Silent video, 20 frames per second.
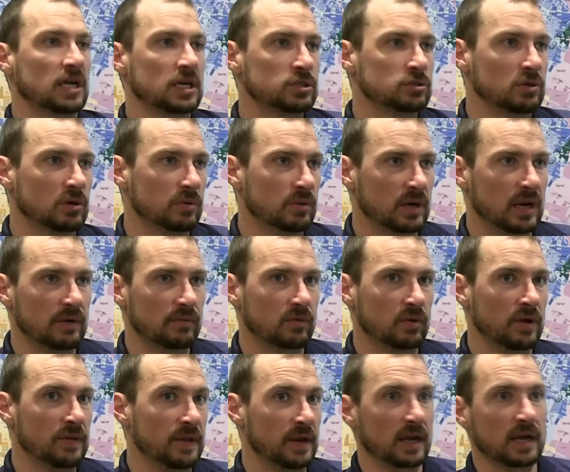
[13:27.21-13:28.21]
extra or
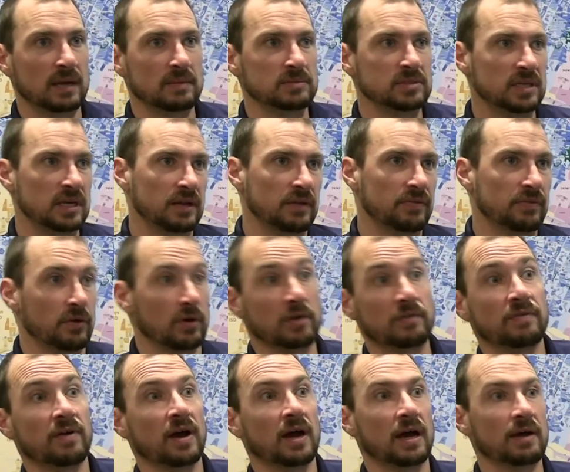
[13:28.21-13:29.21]
whatever, and then it comes in at
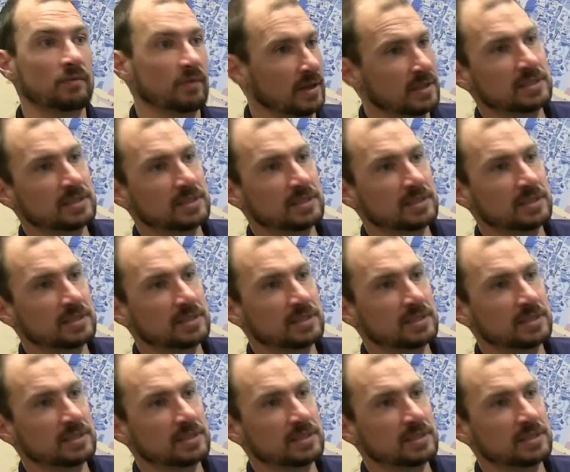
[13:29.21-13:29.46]
35. Well,